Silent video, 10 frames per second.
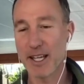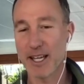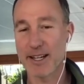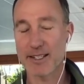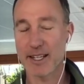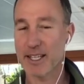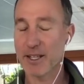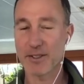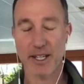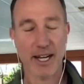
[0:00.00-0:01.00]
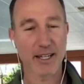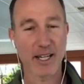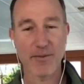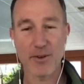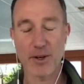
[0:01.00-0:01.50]
And he's like, I
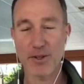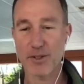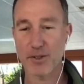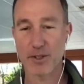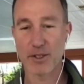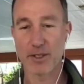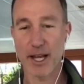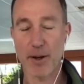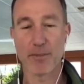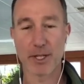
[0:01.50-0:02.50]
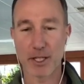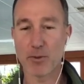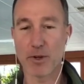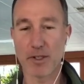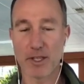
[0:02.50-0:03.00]
never understood how big it
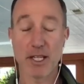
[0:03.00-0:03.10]
was.